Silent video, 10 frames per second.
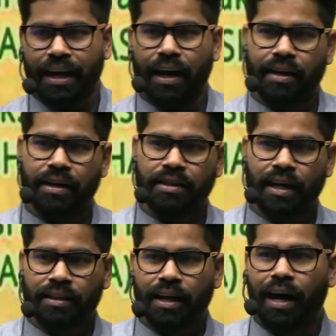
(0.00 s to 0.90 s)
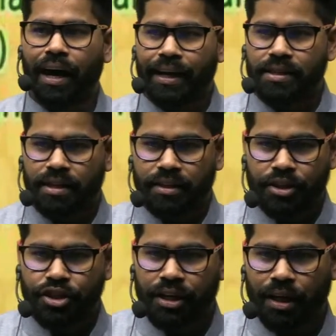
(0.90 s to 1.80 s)
Annadata Aay
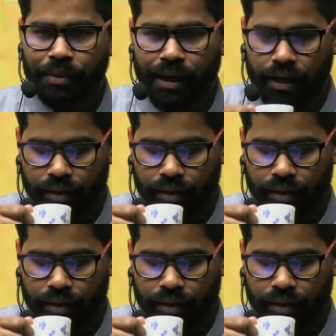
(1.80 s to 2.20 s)
Sanrakshan Abhiyan,